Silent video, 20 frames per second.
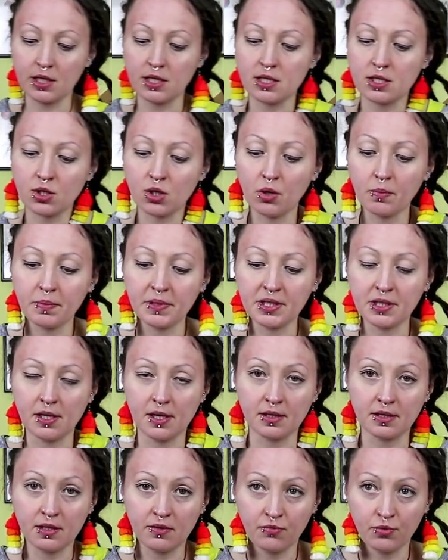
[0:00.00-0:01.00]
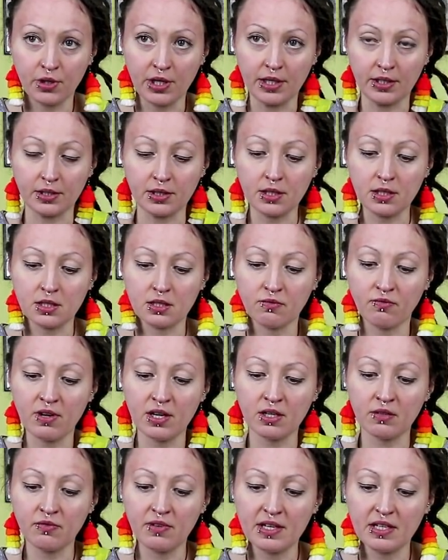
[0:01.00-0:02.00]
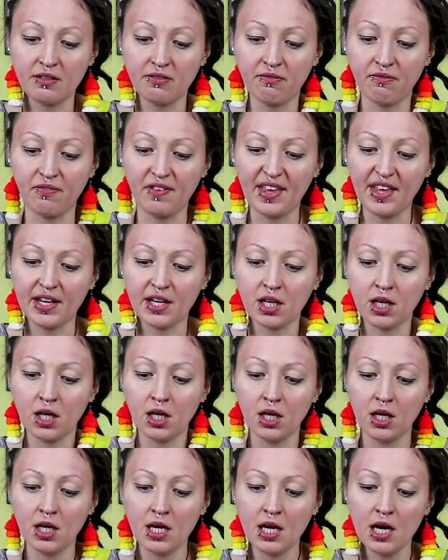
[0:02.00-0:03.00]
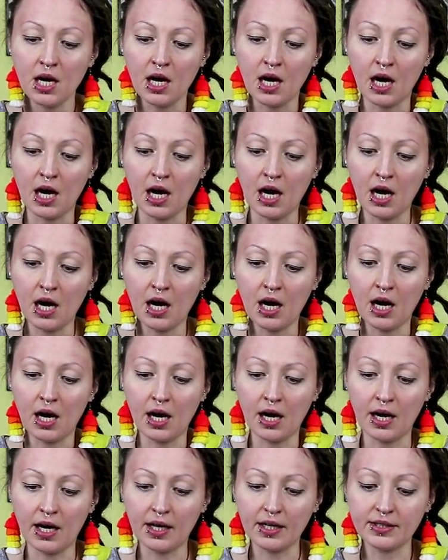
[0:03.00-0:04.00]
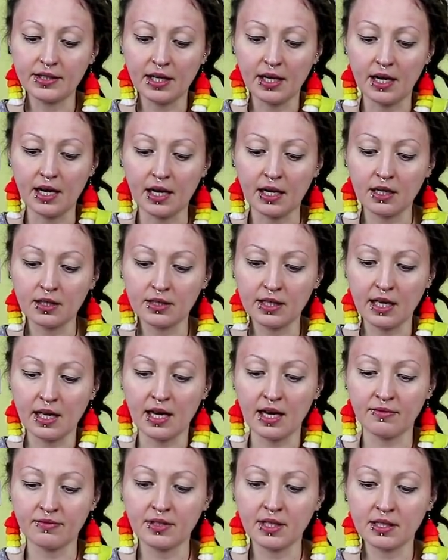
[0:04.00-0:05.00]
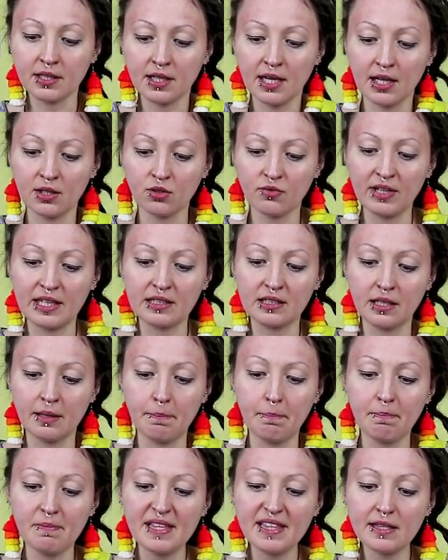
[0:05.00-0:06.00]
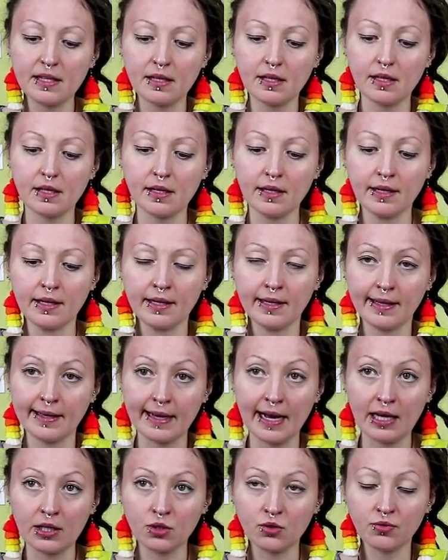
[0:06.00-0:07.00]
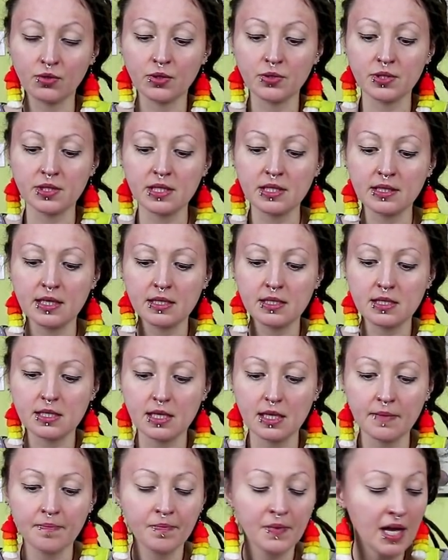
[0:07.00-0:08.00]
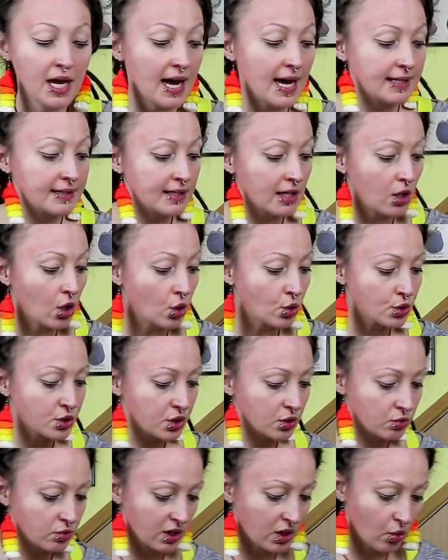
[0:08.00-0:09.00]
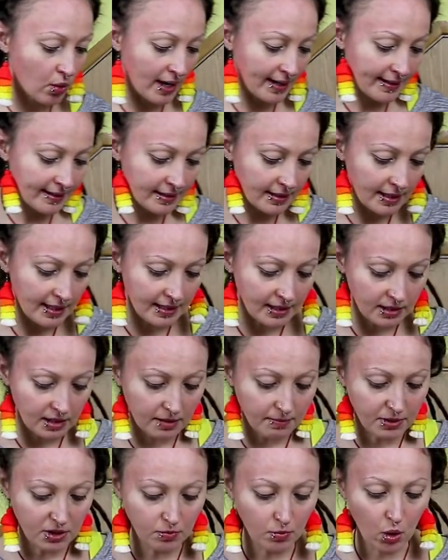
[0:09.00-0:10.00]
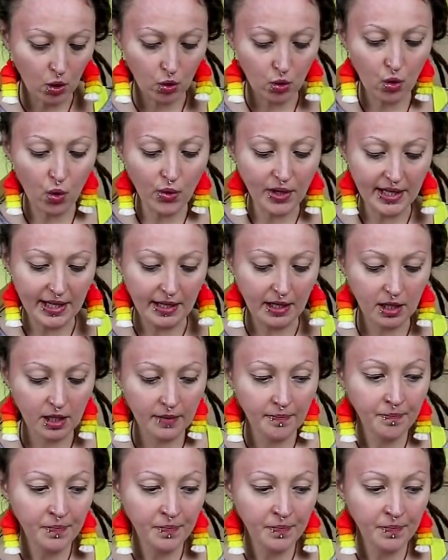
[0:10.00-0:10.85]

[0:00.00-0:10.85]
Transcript: is completely different. It's very thick. They have that kind of like the meaty kind of consistency, and they also require a little bit more cooking.